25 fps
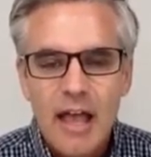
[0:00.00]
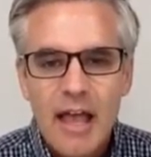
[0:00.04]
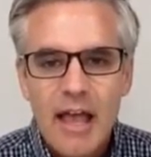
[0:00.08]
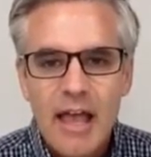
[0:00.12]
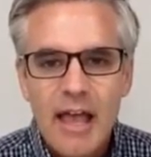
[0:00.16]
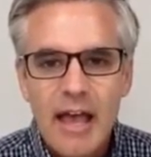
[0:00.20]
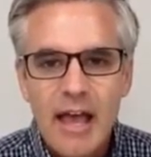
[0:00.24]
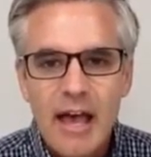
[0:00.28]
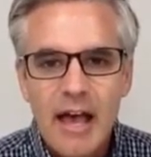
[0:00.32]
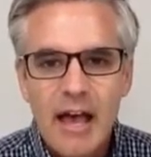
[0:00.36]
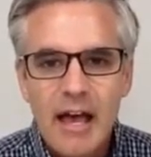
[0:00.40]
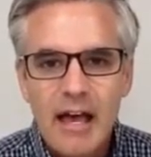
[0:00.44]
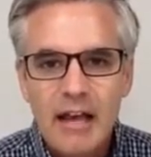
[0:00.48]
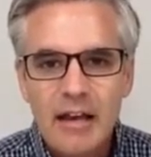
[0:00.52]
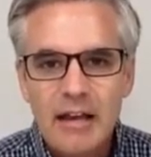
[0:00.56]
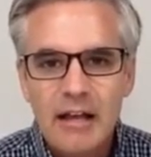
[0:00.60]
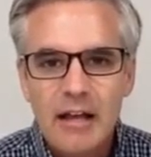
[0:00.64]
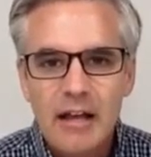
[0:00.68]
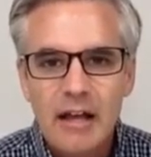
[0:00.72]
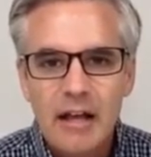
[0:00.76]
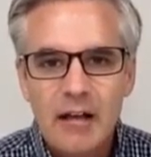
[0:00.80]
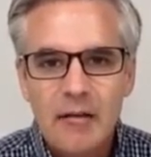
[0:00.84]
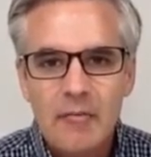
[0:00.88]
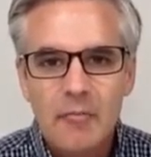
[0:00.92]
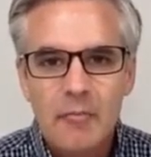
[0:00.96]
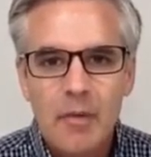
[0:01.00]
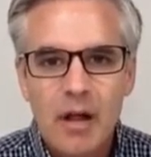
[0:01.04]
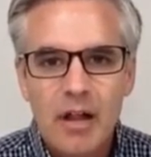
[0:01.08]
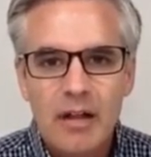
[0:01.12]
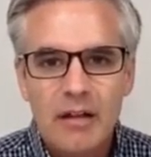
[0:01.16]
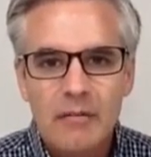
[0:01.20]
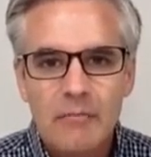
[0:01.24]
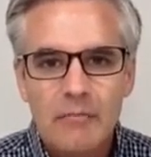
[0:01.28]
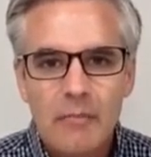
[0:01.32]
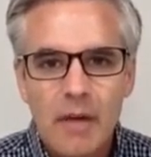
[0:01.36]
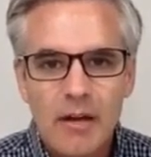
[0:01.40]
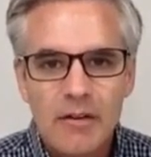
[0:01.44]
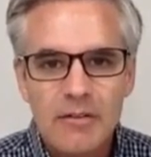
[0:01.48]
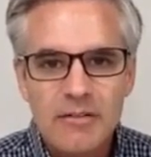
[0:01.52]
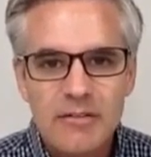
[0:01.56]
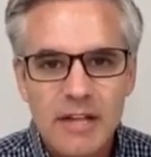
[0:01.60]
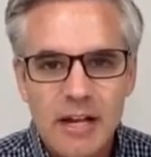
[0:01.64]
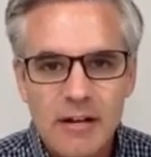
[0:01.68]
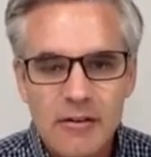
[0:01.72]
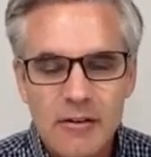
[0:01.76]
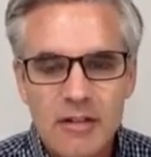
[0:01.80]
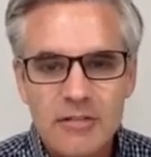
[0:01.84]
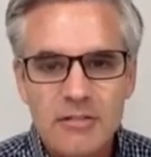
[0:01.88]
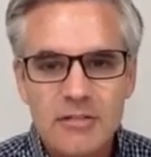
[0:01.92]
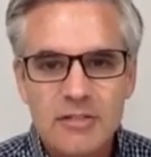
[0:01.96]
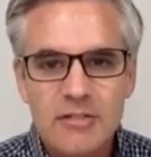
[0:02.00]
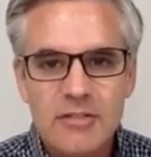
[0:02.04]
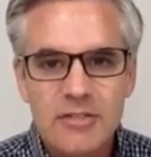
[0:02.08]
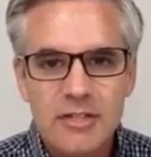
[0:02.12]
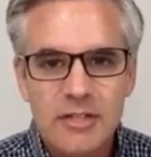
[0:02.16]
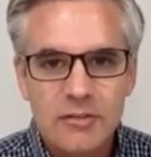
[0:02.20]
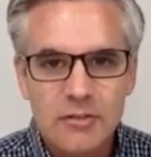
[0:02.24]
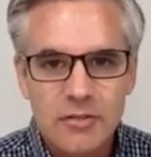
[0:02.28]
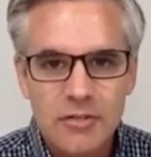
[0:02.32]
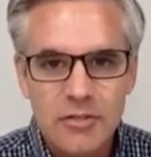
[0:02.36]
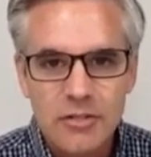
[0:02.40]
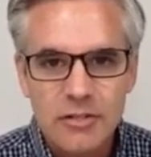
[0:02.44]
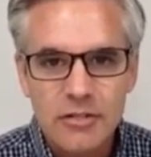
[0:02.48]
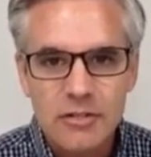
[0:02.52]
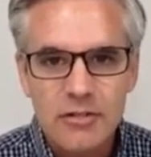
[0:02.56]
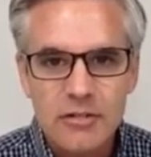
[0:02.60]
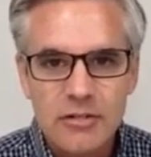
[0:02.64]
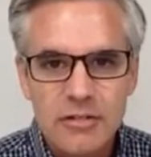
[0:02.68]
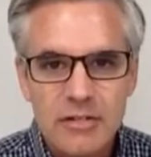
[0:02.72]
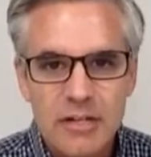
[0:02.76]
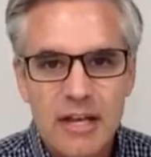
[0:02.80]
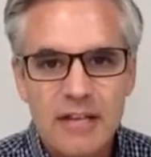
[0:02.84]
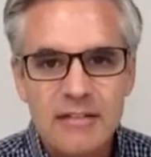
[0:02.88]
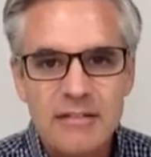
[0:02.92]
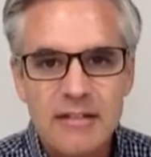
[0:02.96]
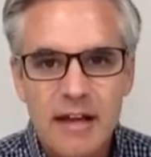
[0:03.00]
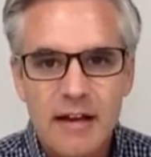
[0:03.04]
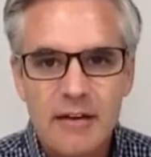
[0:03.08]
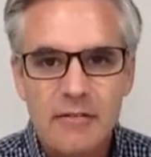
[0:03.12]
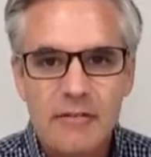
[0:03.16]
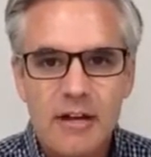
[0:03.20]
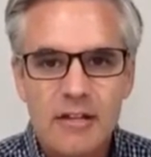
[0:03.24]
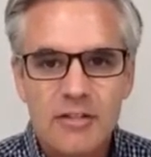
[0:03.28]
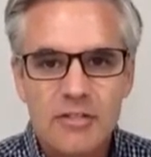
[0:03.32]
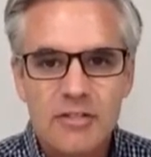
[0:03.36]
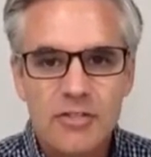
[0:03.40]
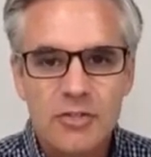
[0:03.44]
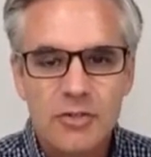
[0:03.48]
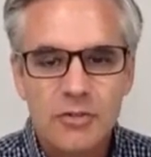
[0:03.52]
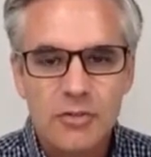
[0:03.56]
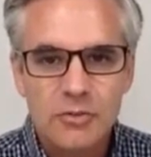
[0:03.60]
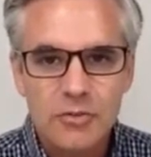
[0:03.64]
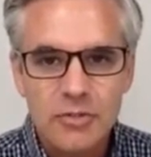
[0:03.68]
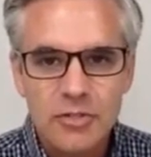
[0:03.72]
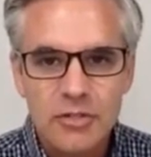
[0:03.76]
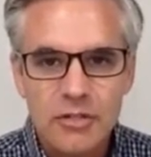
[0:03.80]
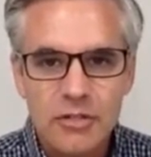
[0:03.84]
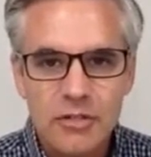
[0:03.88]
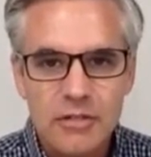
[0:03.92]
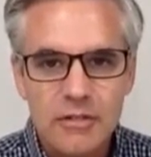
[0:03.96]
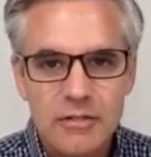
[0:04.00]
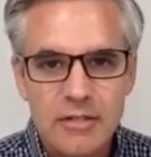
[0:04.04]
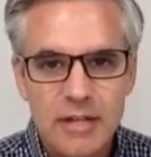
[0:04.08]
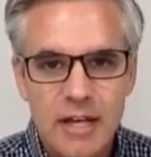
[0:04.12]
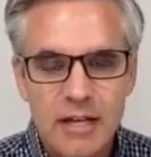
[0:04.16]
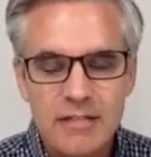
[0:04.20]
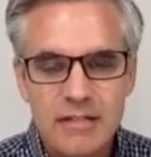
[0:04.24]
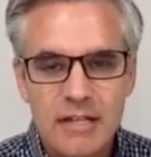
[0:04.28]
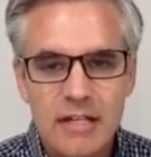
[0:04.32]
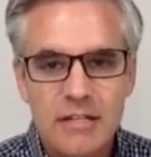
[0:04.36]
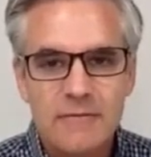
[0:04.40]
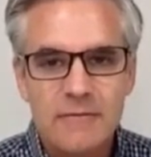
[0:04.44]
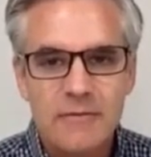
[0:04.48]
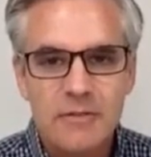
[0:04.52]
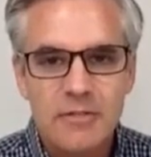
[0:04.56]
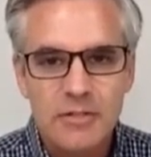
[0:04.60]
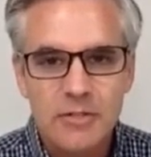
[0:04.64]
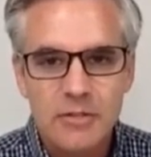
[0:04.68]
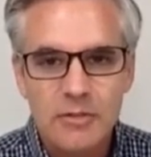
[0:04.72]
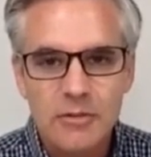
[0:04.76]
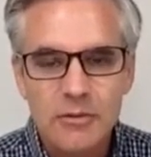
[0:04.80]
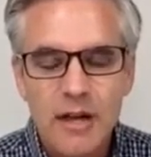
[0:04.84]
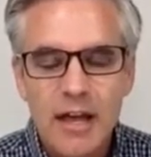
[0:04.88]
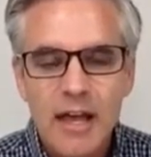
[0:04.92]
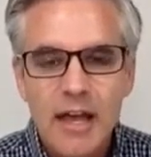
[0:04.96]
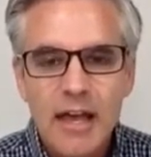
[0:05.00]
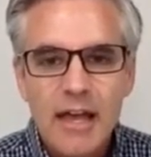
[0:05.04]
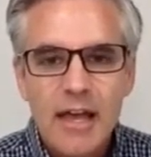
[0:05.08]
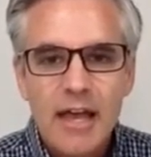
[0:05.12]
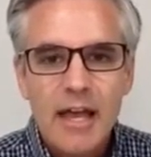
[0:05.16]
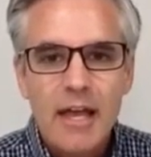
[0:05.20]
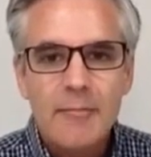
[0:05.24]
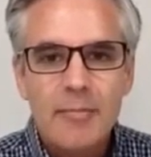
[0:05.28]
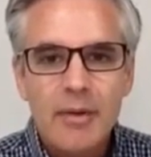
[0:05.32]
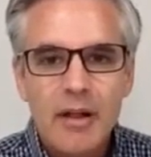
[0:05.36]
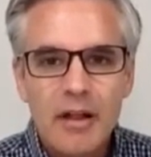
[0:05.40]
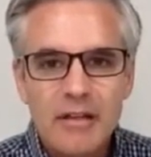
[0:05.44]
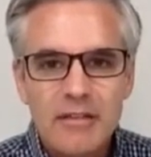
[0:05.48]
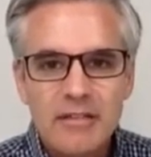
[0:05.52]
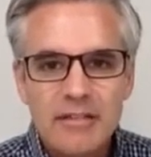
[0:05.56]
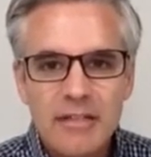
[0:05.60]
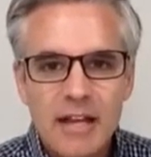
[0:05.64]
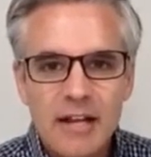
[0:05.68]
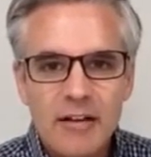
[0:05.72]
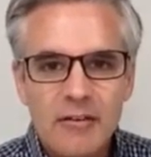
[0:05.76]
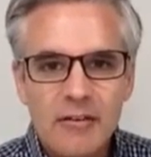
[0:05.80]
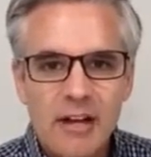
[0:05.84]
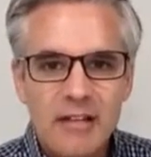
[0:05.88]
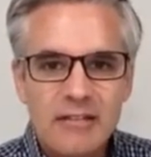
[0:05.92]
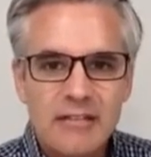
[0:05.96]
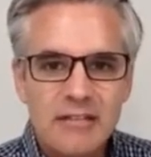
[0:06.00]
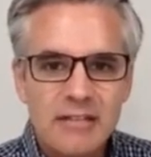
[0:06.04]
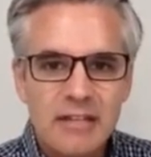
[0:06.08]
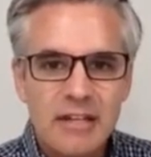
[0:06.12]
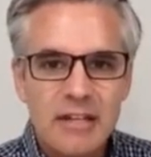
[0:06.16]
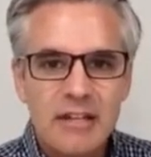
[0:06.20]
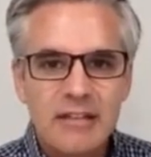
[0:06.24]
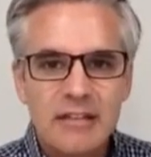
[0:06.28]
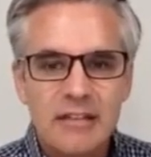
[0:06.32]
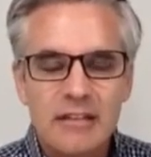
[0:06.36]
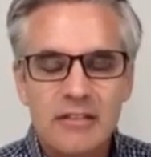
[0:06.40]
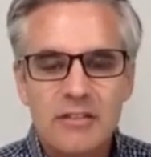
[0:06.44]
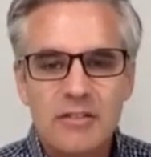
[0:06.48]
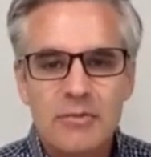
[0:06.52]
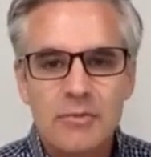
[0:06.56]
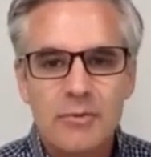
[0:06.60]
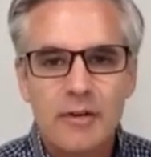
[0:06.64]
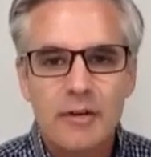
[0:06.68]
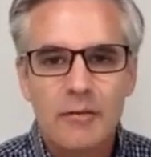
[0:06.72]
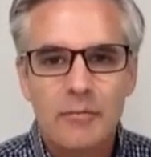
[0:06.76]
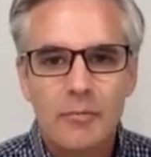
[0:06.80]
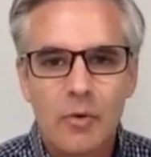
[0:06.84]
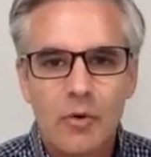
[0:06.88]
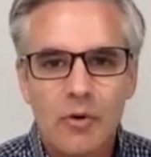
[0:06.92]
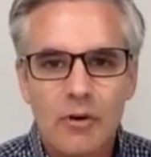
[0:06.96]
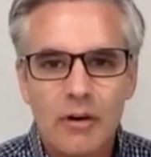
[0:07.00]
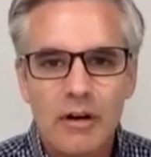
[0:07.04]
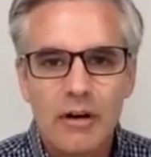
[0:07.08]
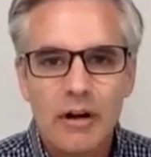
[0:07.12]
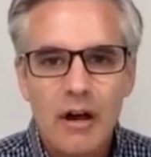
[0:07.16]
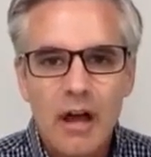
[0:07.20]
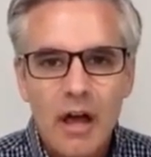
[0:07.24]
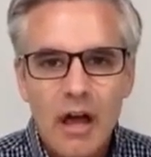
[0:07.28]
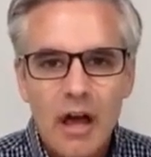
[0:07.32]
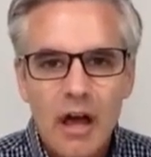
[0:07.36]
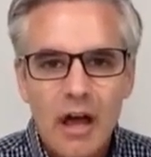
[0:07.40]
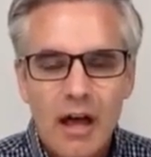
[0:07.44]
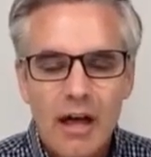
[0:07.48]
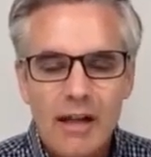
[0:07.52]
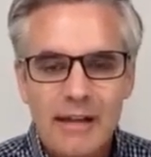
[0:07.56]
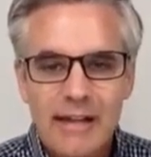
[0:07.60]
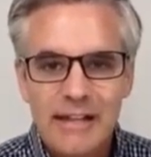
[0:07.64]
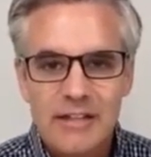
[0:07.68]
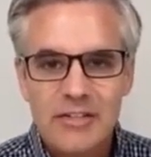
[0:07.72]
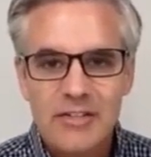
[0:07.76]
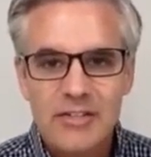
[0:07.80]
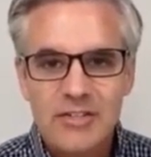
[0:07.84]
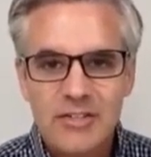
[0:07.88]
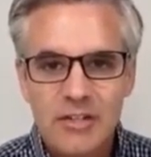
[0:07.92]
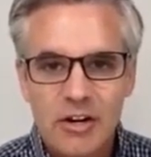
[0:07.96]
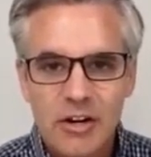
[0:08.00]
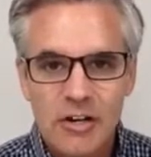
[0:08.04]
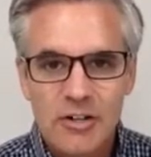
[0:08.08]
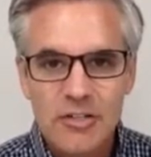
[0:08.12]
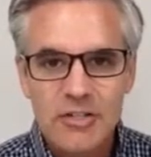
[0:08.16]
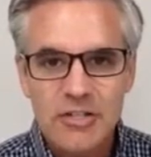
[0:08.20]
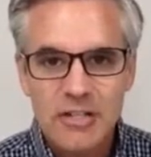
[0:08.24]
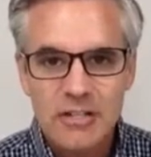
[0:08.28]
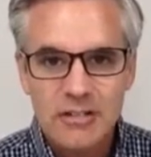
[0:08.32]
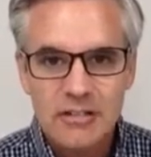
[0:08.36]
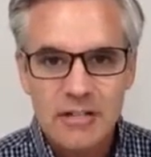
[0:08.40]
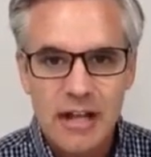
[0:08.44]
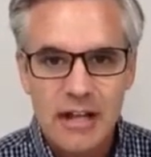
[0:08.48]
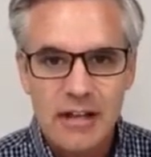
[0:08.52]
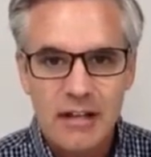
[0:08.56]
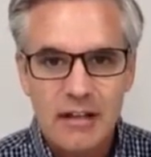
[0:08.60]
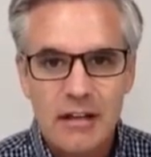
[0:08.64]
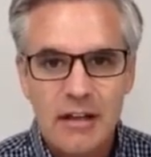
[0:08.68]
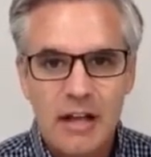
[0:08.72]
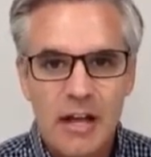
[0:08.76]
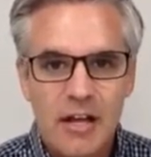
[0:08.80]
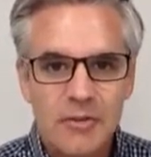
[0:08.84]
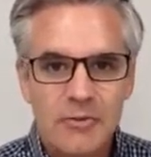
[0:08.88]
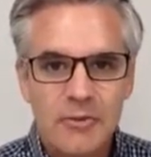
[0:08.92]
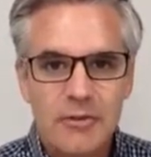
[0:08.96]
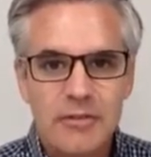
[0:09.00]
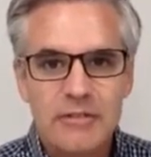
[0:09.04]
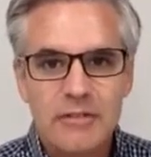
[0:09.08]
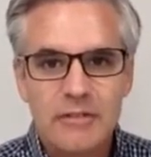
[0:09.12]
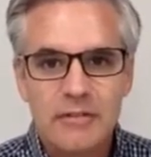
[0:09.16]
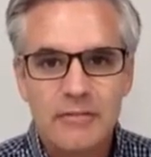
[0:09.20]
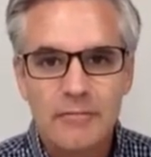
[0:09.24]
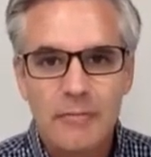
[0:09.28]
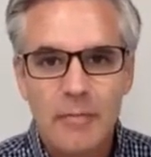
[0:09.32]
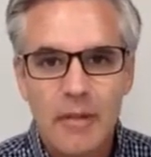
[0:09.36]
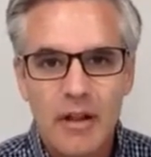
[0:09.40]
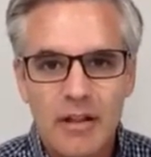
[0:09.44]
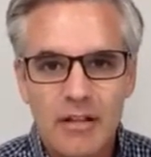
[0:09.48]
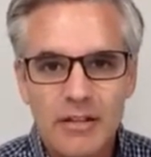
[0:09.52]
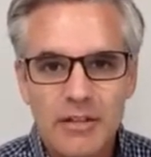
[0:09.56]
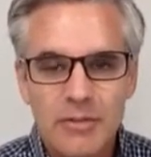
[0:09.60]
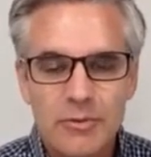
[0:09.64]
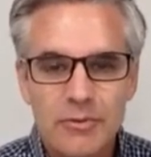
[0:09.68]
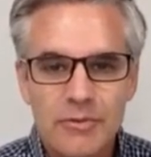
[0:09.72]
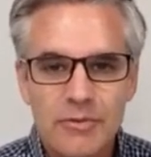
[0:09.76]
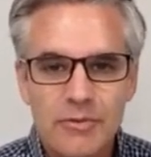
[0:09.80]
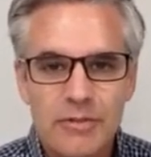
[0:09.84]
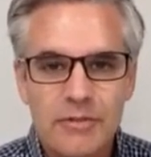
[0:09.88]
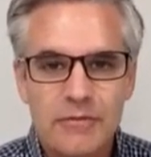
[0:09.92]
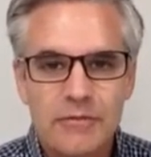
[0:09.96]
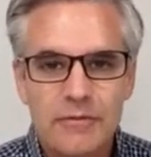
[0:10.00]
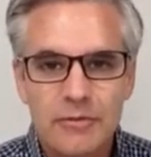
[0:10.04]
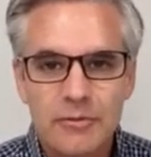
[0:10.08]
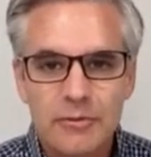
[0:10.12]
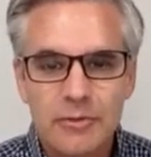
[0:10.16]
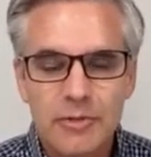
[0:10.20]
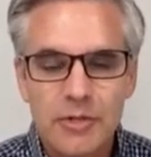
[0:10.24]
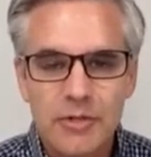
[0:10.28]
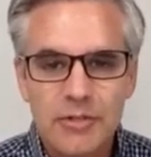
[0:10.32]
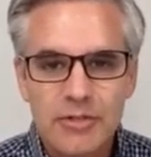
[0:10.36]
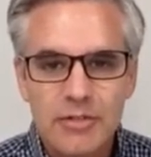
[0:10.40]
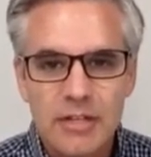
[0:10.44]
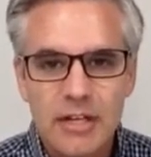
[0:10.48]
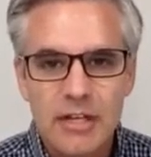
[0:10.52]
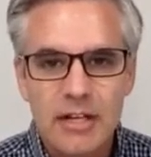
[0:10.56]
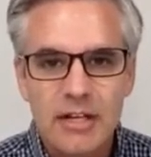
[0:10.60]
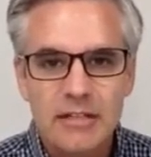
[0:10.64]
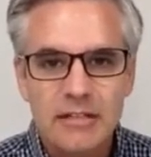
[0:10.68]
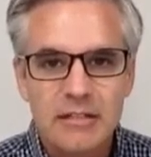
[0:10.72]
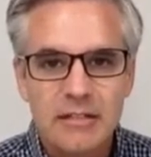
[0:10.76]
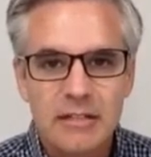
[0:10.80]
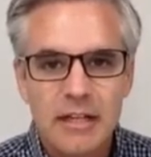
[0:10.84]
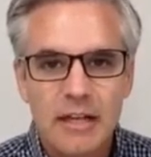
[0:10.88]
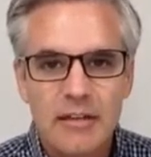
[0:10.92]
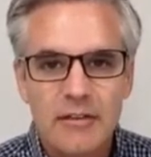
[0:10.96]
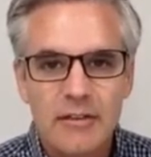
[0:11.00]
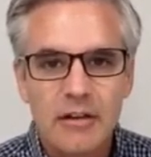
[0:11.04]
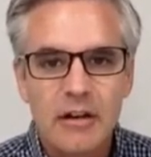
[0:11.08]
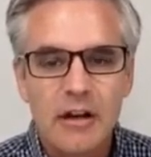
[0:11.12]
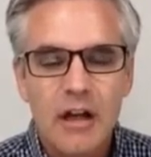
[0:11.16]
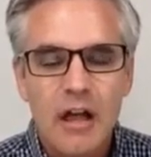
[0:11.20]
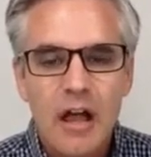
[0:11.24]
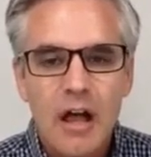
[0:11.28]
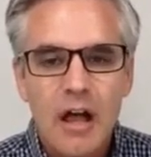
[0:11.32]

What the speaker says: And monosaccharides are just single sugars, disaccharides two sugars, di stands for two. And polysaccharides is anything that's three or more, like a starch has got hundreds of molecules of glucose connected together.